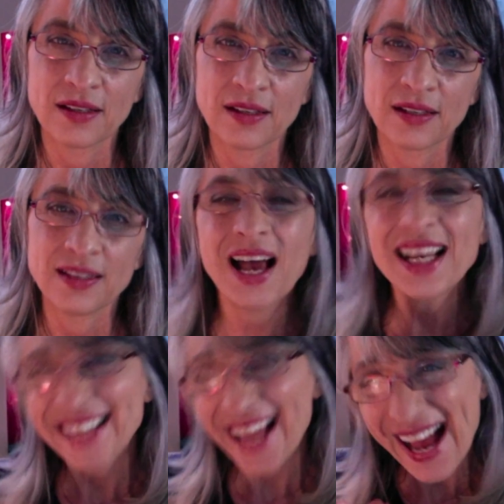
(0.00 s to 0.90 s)
not
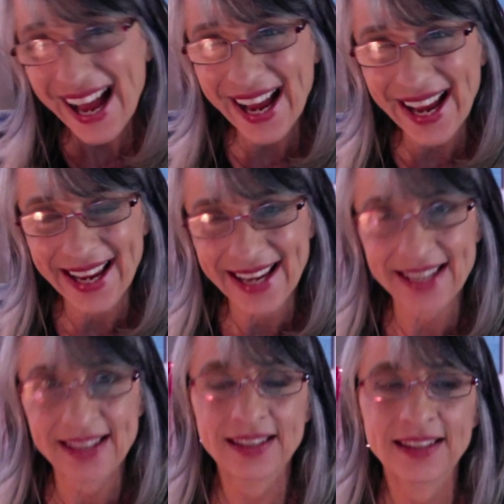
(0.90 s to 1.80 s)
to hide,
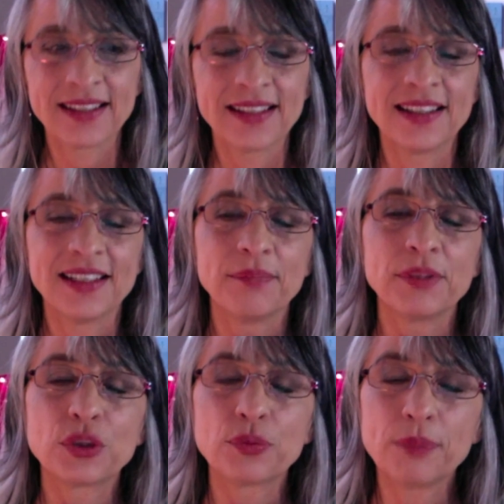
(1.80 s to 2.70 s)
but
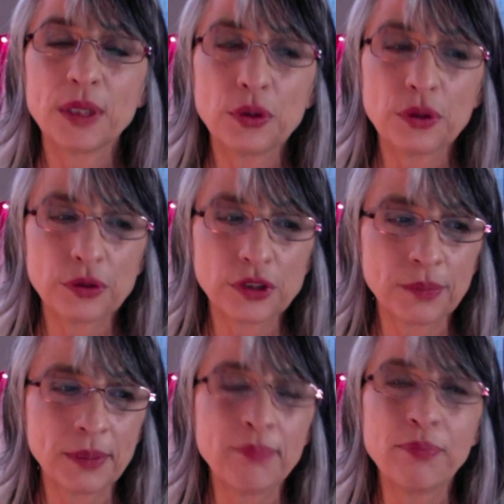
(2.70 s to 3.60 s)
to
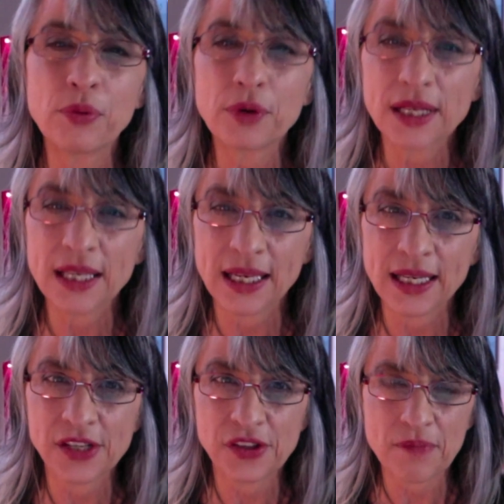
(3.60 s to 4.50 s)
be born again
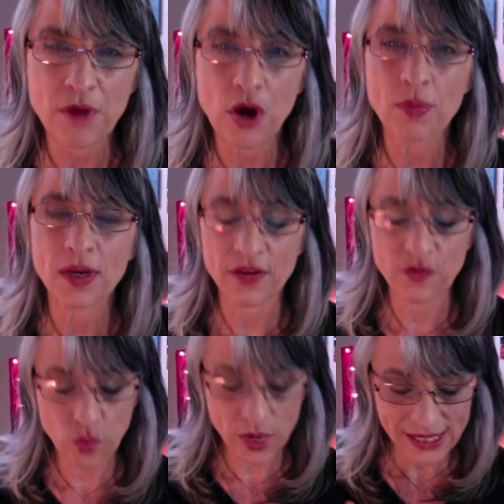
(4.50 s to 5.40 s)
into the moment of
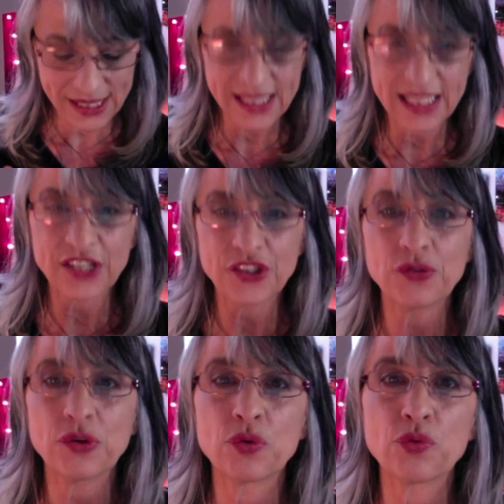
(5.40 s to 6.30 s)
what is seeking
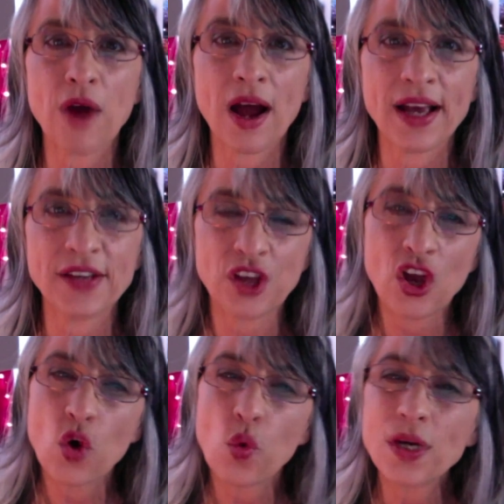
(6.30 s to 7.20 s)
to arise,
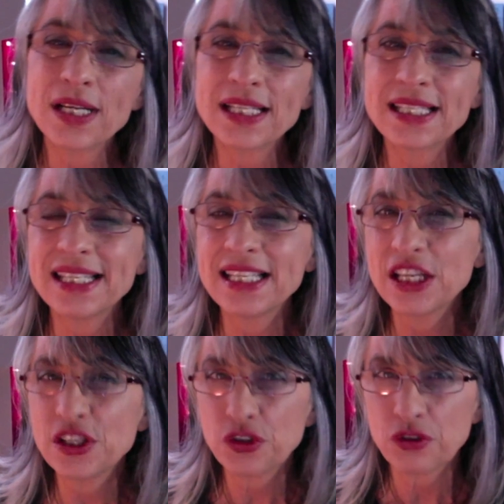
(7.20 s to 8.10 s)
what is
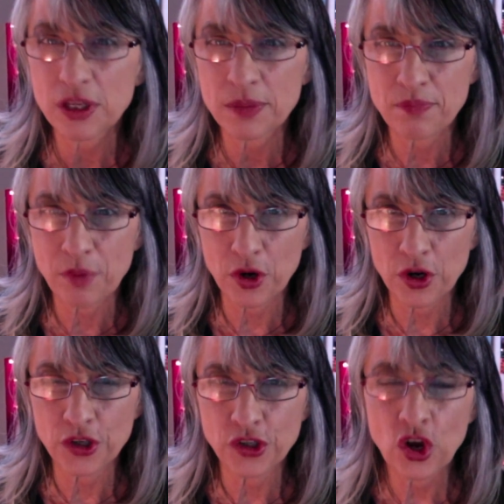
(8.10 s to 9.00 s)
seeking to
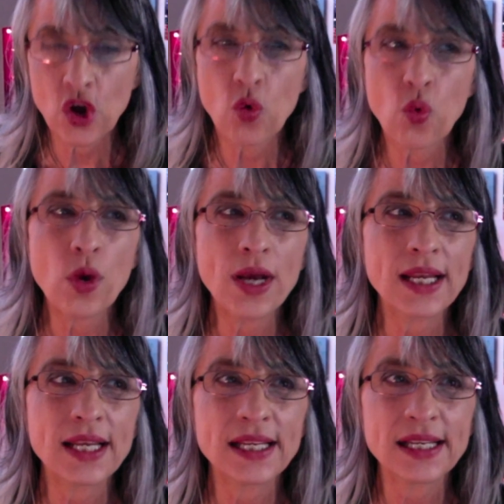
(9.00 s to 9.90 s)
emerge, what
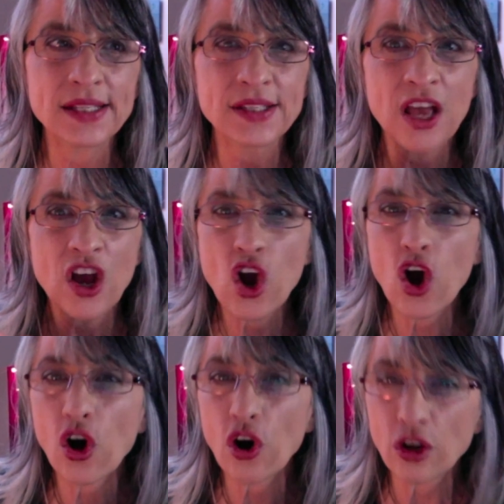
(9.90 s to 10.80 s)
is
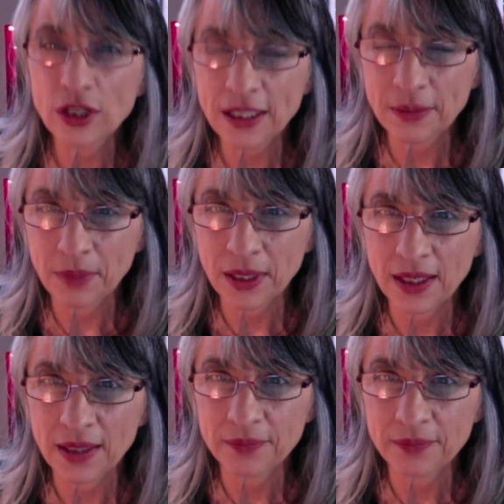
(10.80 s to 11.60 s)
calling me.